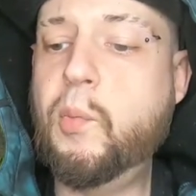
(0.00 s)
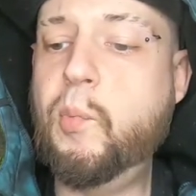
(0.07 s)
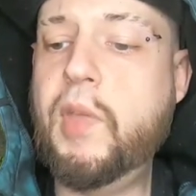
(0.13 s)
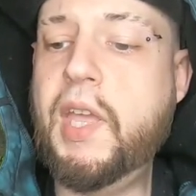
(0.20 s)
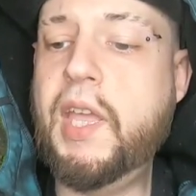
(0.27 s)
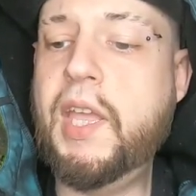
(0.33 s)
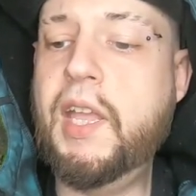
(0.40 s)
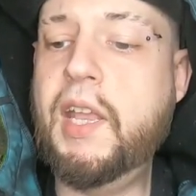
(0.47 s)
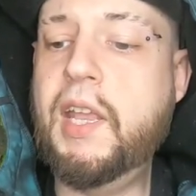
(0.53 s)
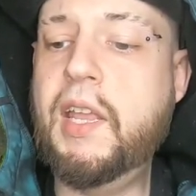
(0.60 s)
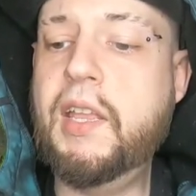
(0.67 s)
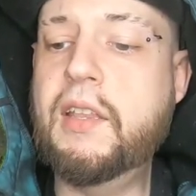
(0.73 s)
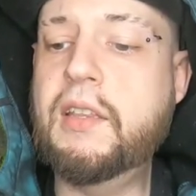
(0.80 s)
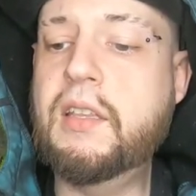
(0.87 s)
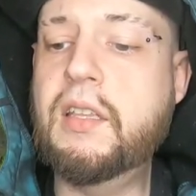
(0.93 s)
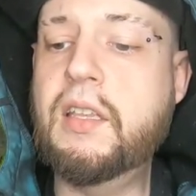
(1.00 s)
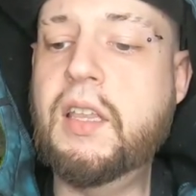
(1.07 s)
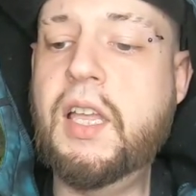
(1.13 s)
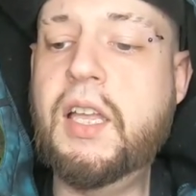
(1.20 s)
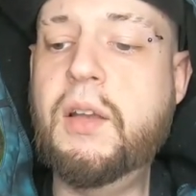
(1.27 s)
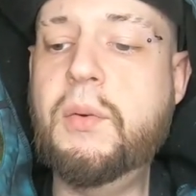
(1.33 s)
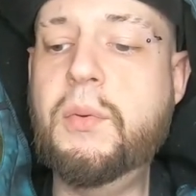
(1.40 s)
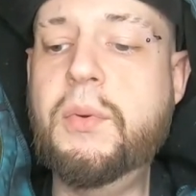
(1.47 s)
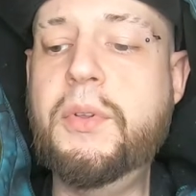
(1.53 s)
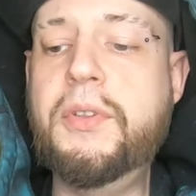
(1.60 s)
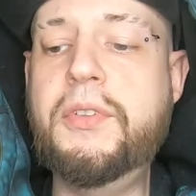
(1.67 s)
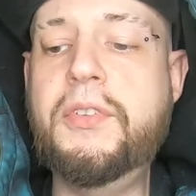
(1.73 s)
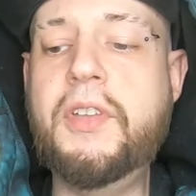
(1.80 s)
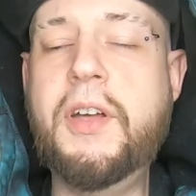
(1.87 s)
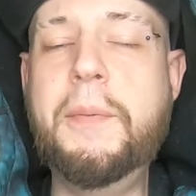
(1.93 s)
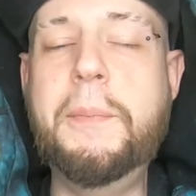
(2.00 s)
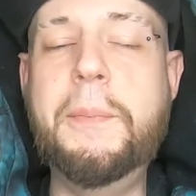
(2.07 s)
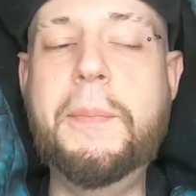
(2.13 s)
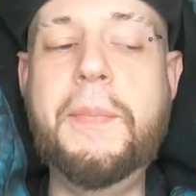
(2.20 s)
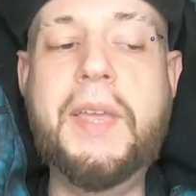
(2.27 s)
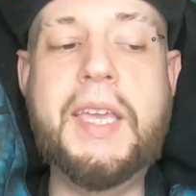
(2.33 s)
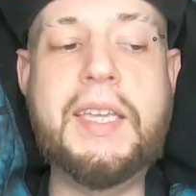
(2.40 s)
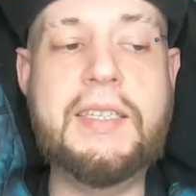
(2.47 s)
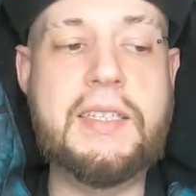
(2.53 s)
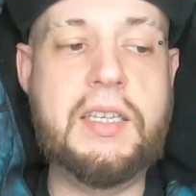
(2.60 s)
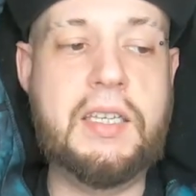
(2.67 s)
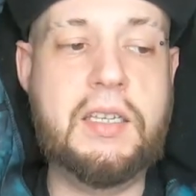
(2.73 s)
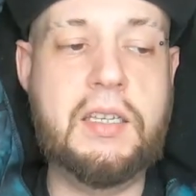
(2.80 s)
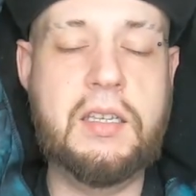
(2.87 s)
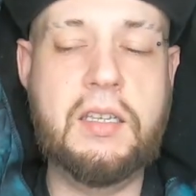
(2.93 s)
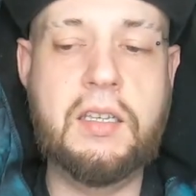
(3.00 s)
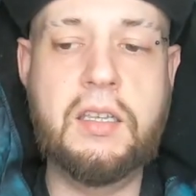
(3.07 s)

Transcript: Man, that was amazing.